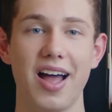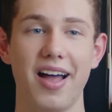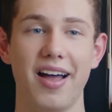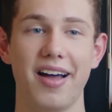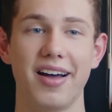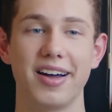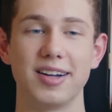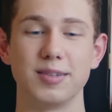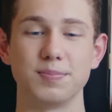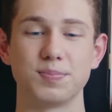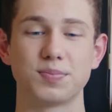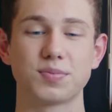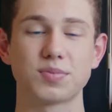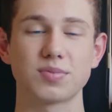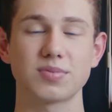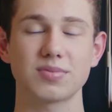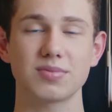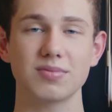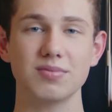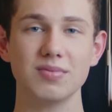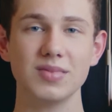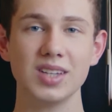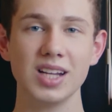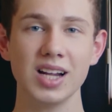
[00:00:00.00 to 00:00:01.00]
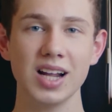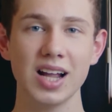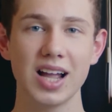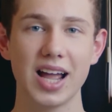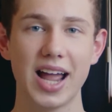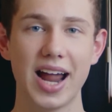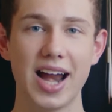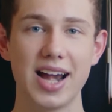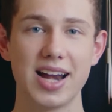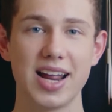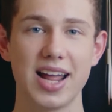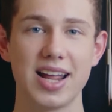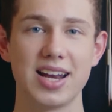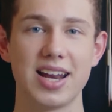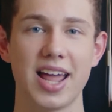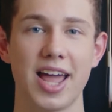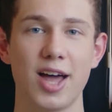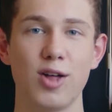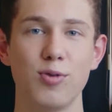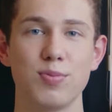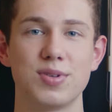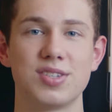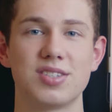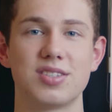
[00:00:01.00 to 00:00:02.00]
and it
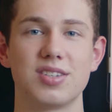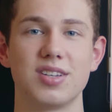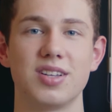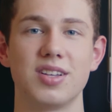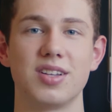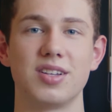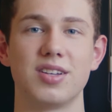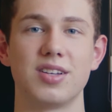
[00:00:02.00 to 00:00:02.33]
helps